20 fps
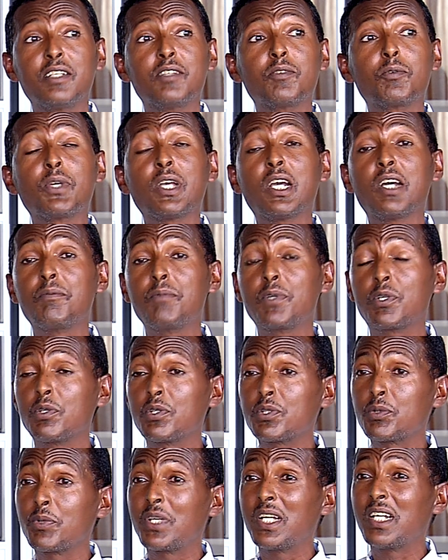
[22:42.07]
We have,
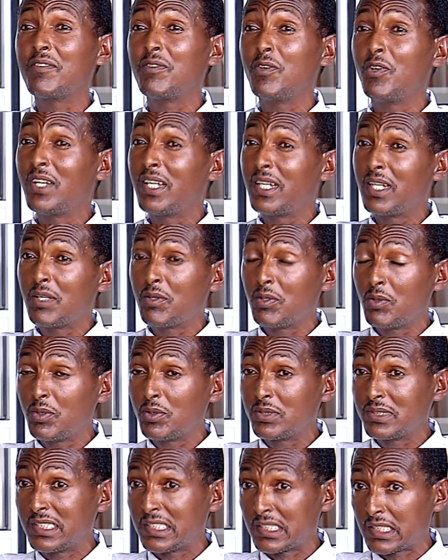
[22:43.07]
because we have only
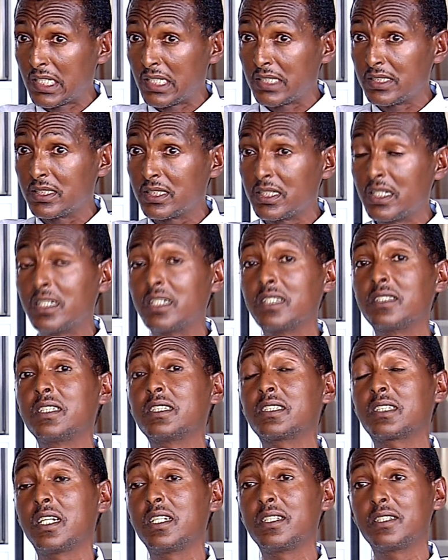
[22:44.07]
this country, and
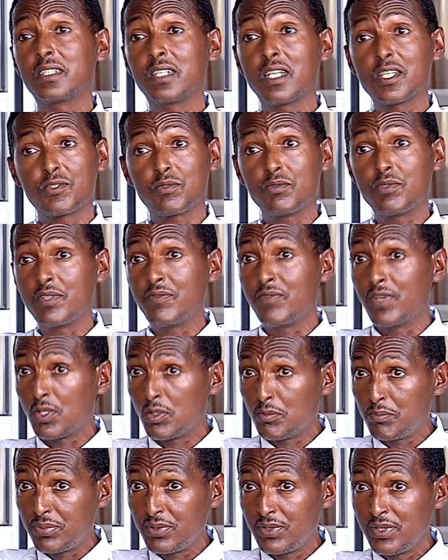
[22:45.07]
this country has to
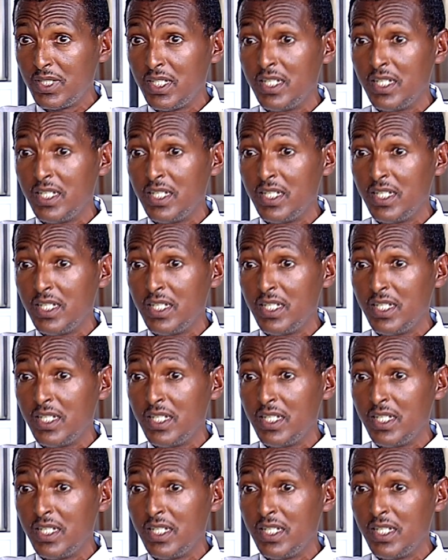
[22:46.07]
develop.